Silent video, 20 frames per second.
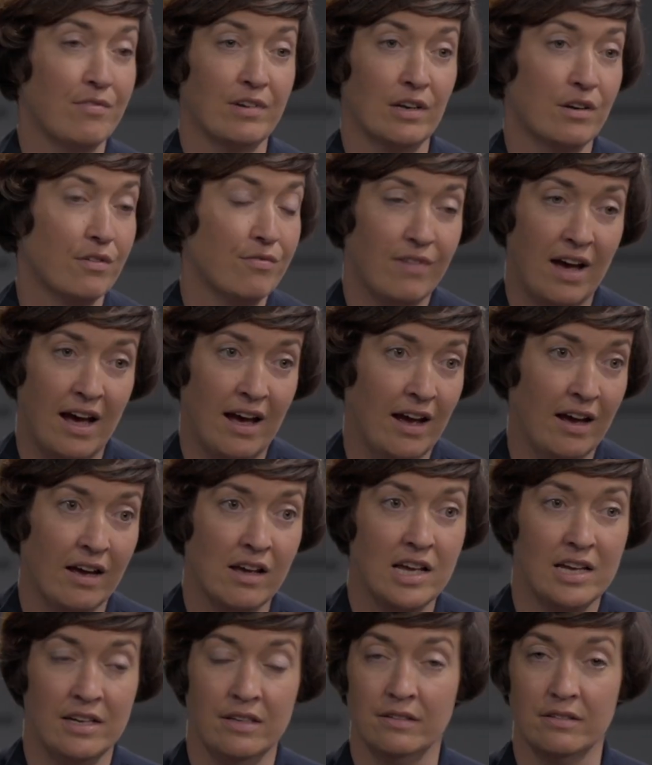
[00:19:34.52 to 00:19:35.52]
an affair
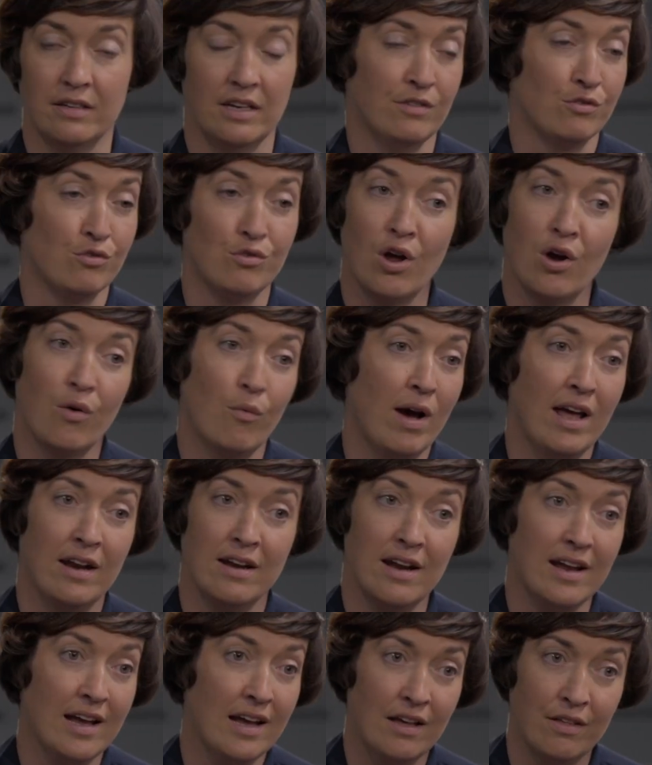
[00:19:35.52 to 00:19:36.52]
is nowhere
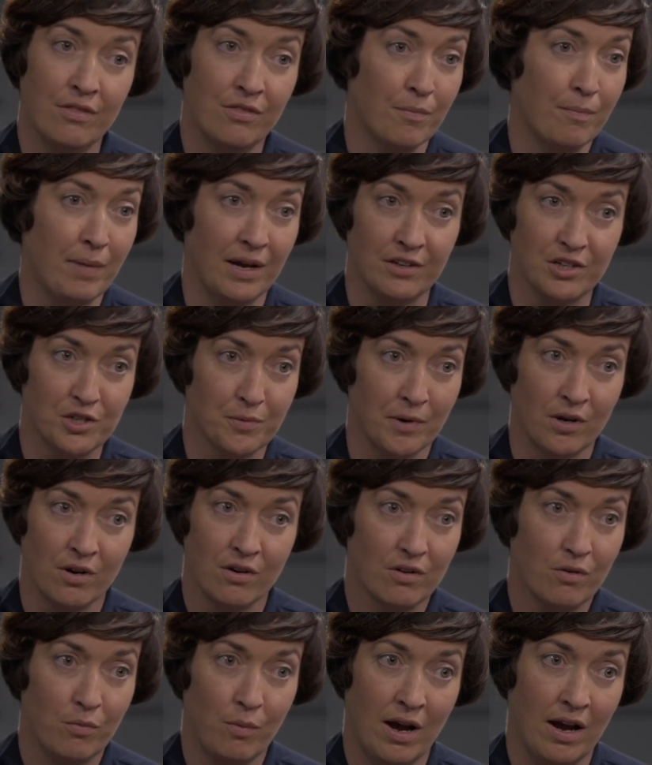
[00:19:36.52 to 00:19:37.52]
near the
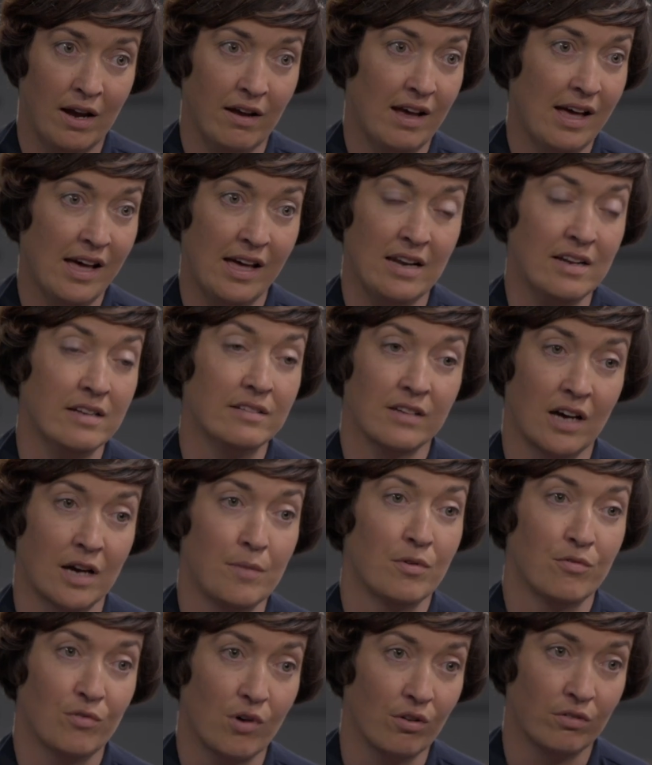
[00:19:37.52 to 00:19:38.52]
benchmark where any type
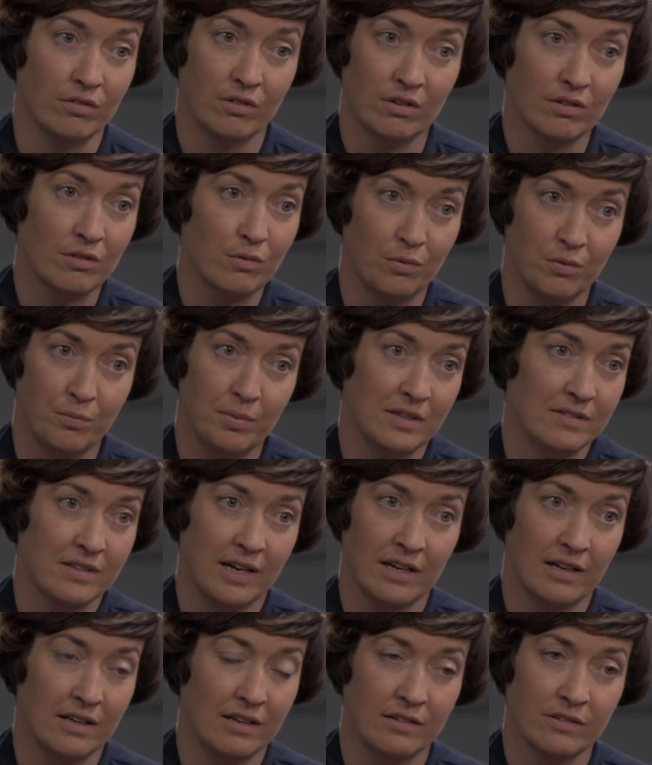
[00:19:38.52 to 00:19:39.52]
of conduct would be
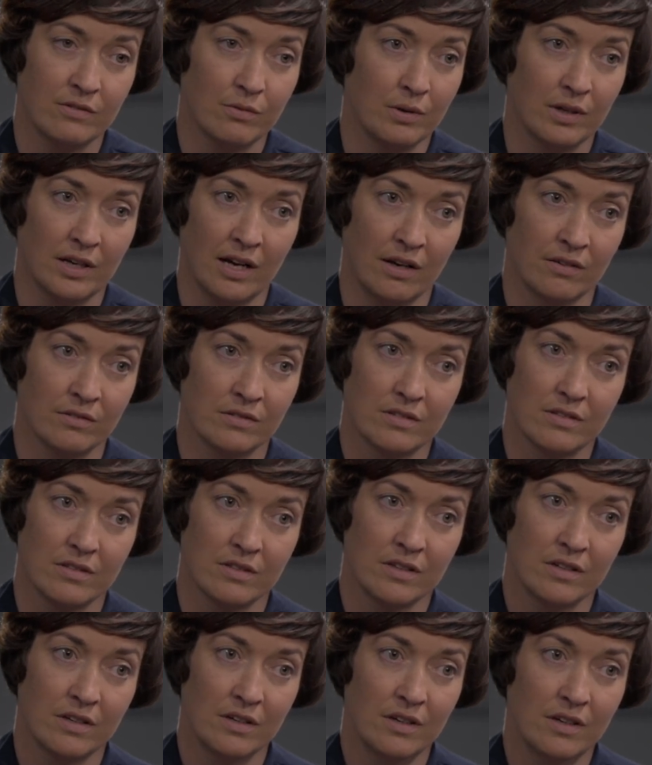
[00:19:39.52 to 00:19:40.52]
taken into account.
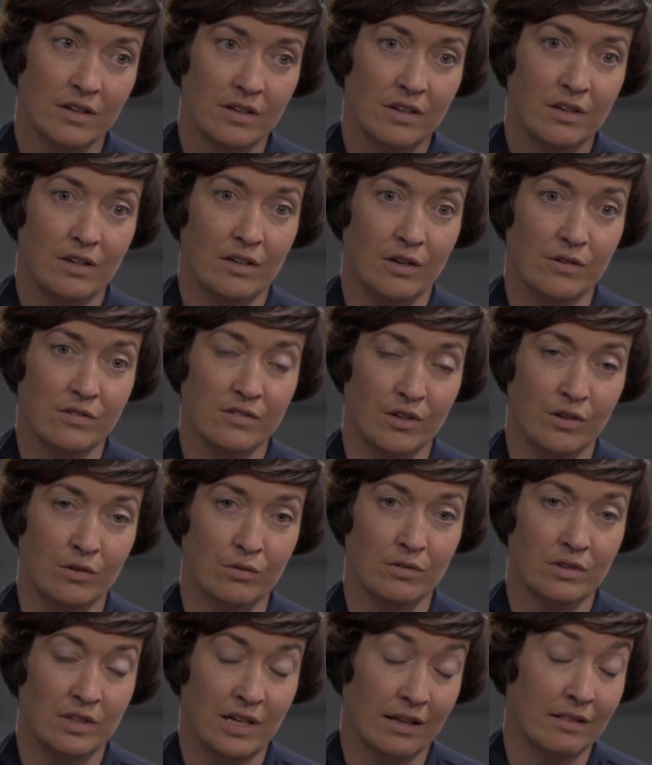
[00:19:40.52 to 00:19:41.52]

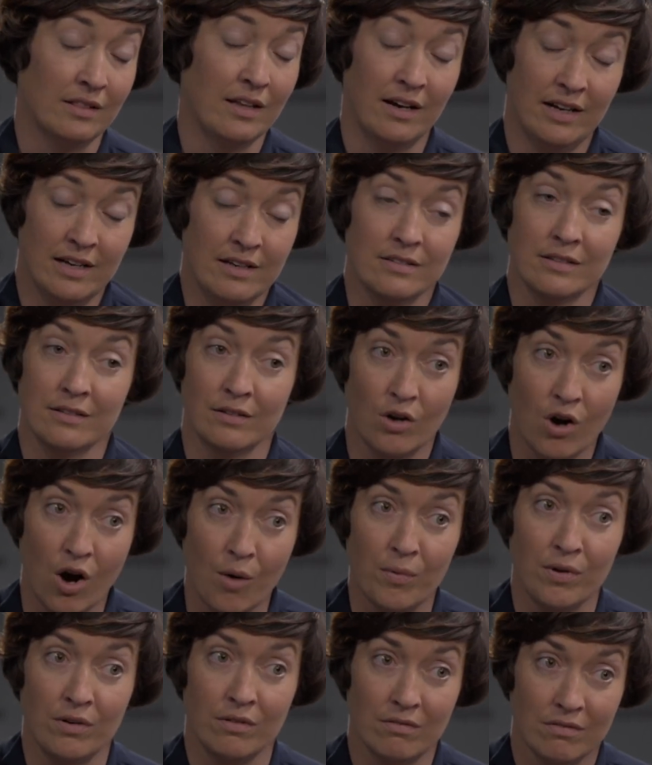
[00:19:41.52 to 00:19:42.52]
So yeah, that is a
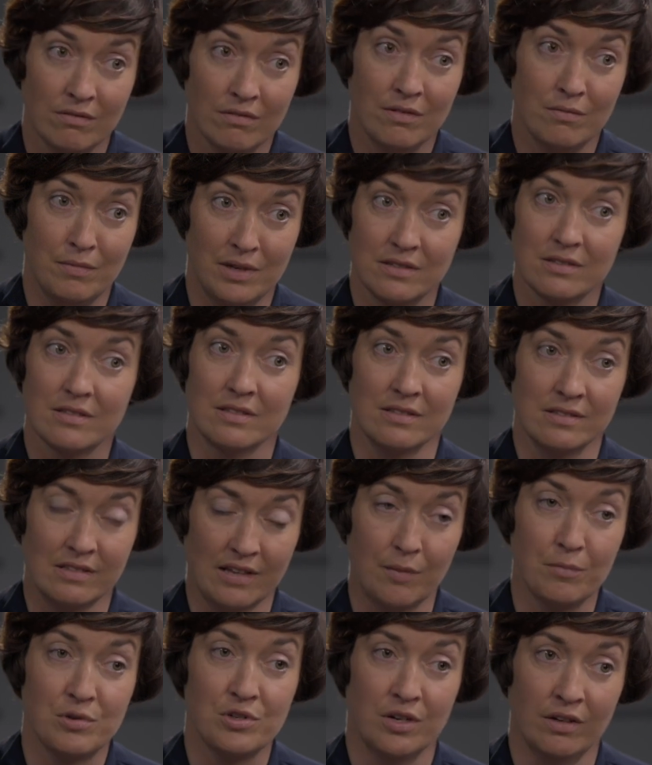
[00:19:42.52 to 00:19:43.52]
common
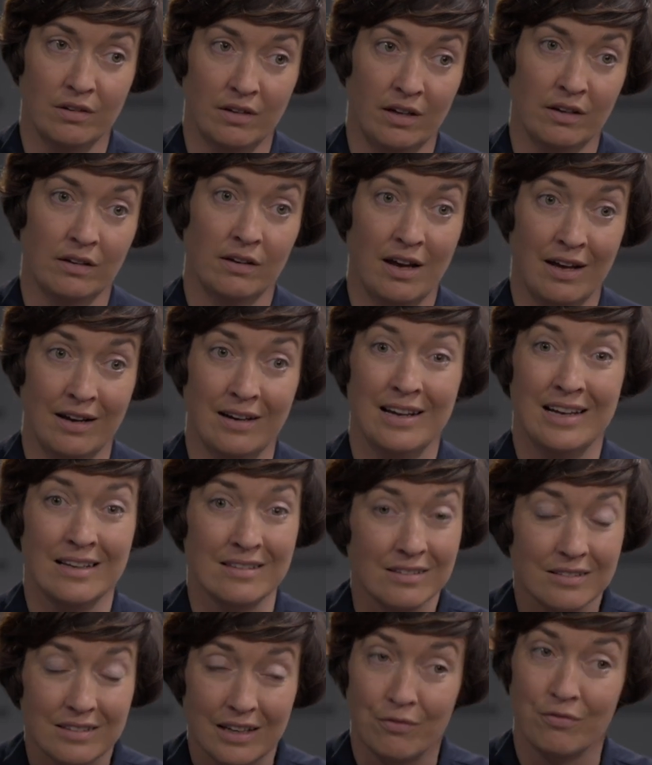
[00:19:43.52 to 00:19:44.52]
misconception, and it is
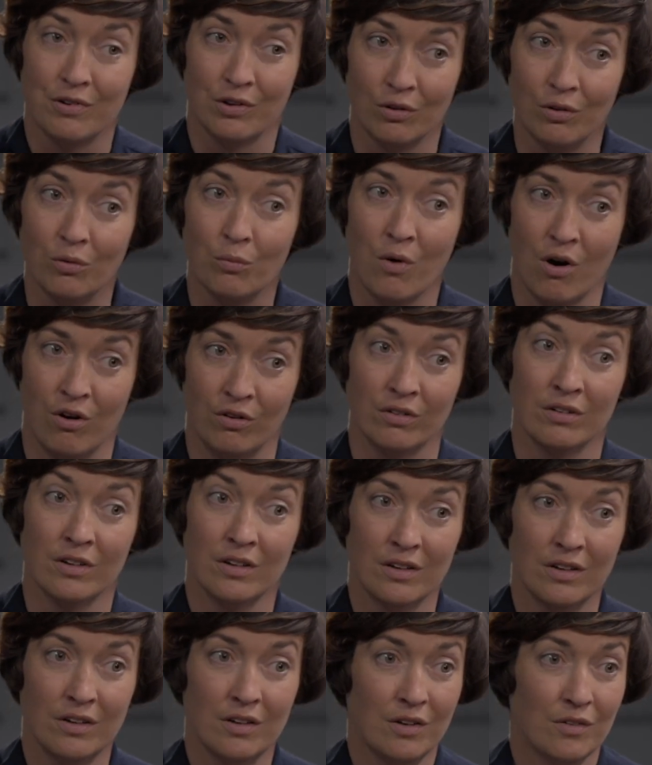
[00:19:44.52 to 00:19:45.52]
a difficult one
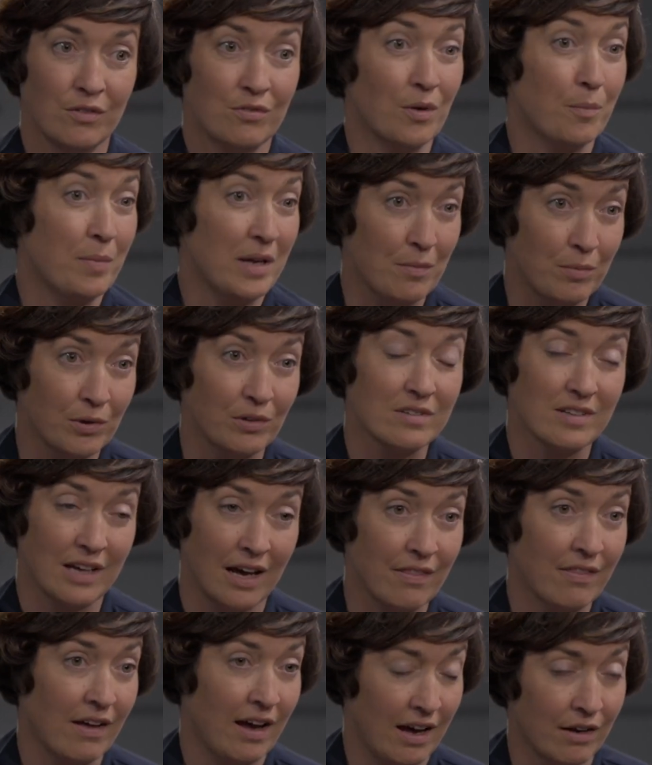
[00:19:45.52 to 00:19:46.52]
for people to
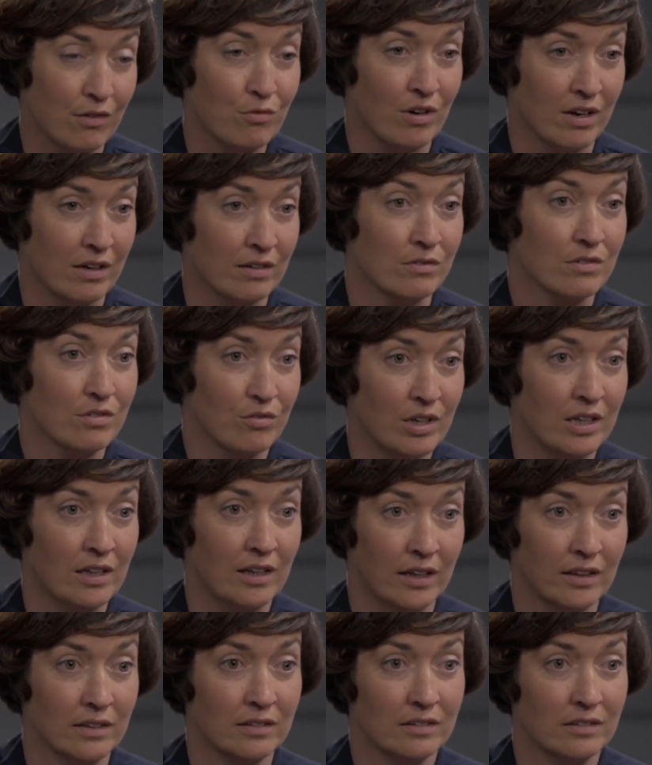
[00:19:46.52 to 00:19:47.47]
get their head round, really.